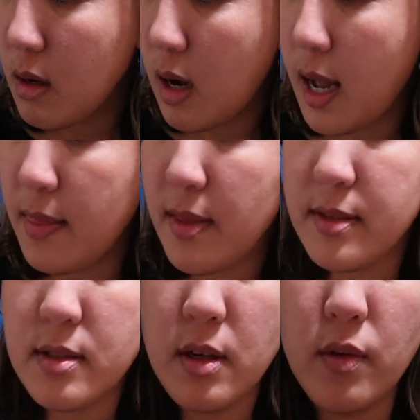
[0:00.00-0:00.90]
And
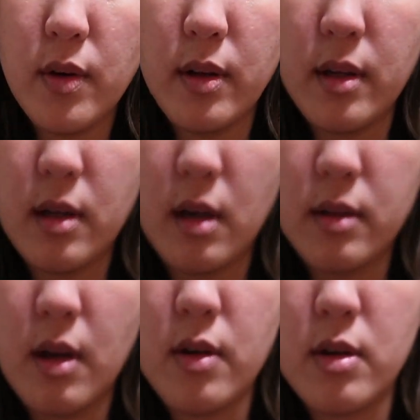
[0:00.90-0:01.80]
this is
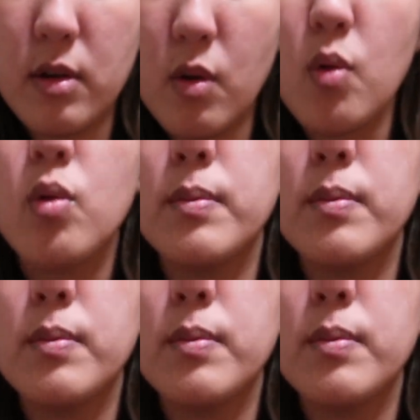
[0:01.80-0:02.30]
another cool